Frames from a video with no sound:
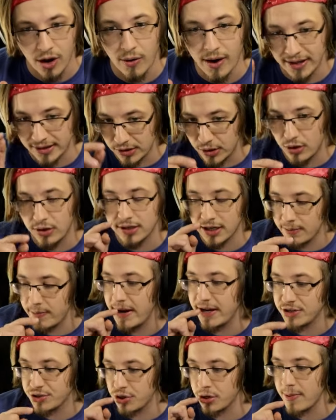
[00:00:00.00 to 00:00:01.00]
I look and
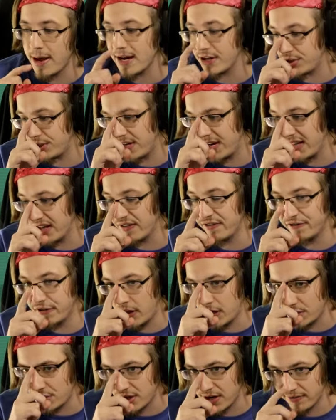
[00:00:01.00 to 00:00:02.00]
make sure I'm actually getting a
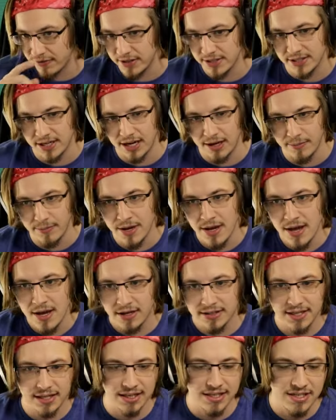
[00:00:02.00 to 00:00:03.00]
flush every time. Because
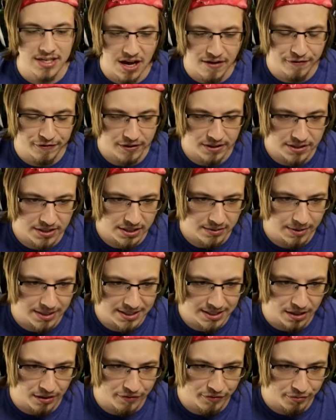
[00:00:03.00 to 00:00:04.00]
I could definitely see
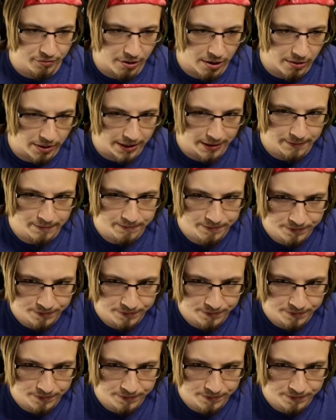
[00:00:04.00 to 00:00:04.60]
myself throwing.